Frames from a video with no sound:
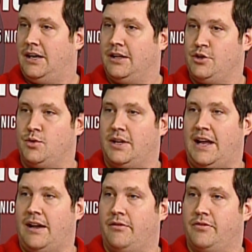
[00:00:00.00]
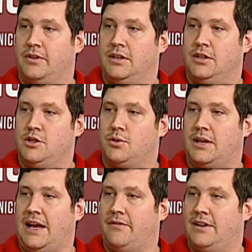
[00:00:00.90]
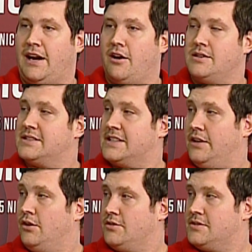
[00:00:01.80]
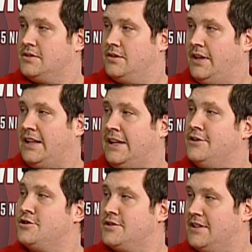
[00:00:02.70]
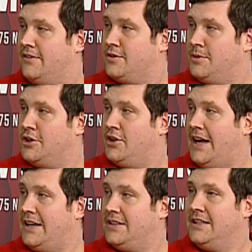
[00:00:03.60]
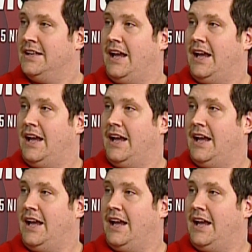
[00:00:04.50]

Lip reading: you can have inherent skills that lend yourself to be good at it,